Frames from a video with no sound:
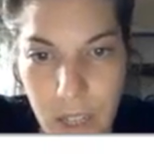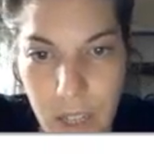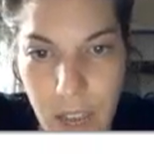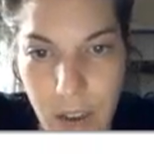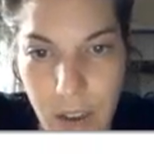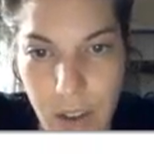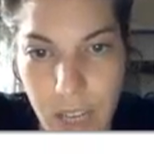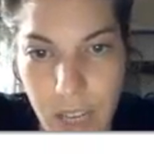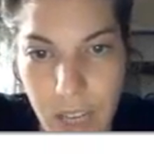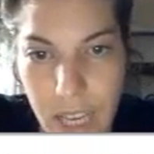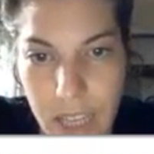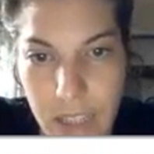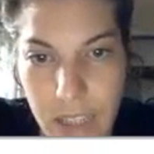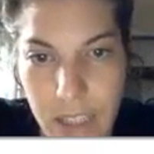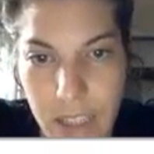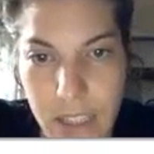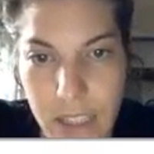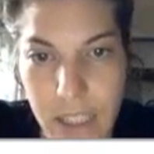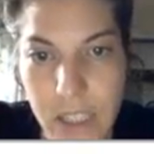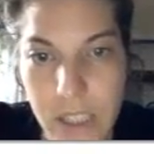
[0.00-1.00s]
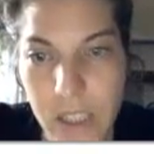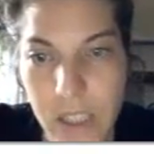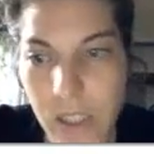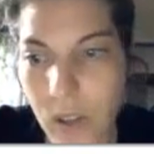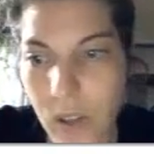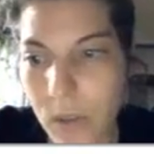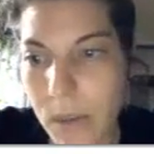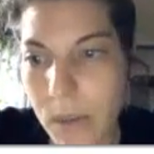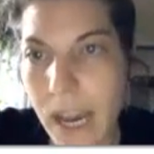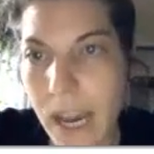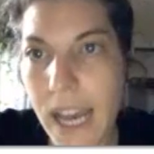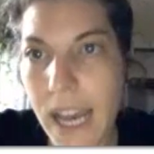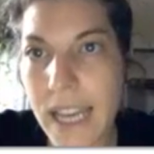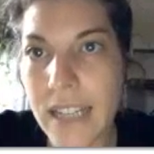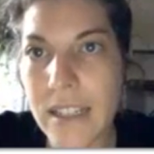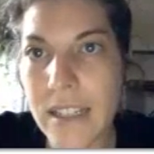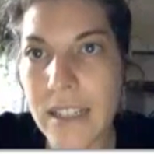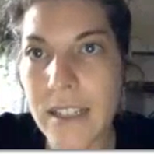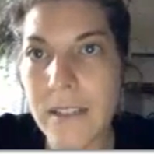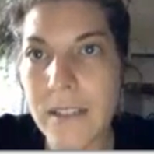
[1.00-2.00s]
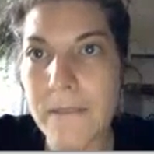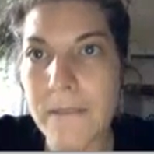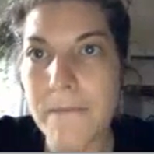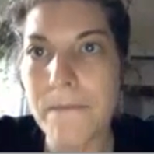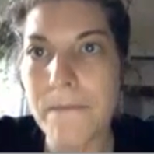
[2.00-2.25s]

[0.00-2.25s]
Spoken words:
Now again, this needs to go behind.